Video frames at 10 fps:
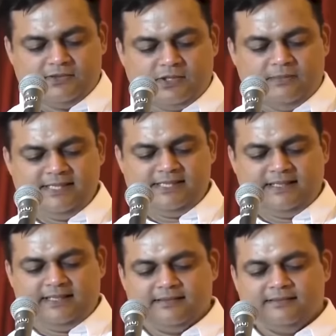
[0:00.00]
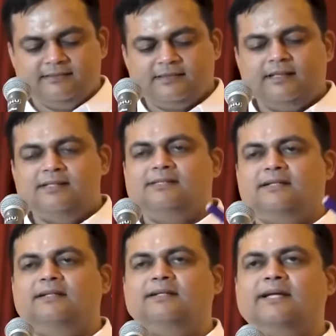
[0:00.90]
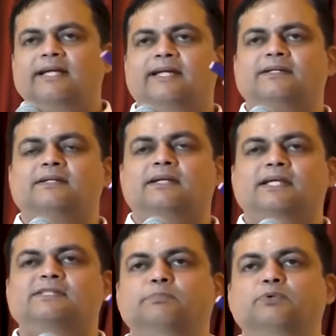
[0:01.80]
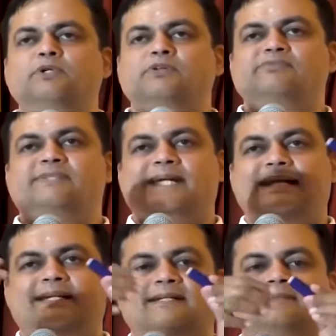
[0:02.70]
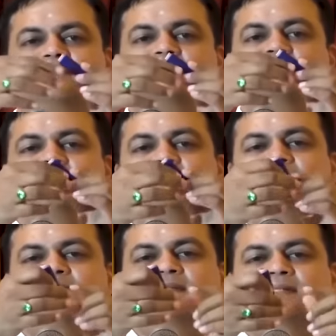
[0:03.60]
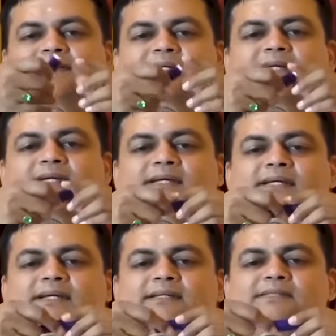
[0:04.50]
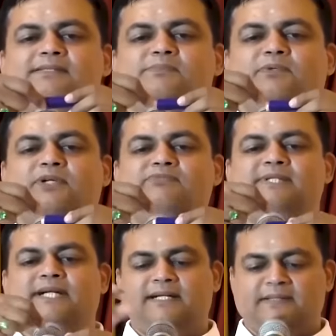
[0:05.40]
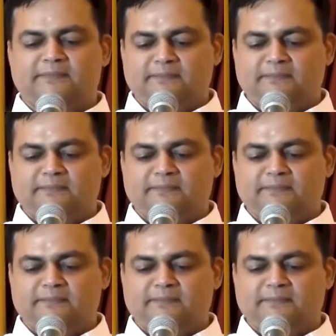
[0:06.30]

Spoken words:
Swami said, consider a spool of thread. So this is a spool of thread.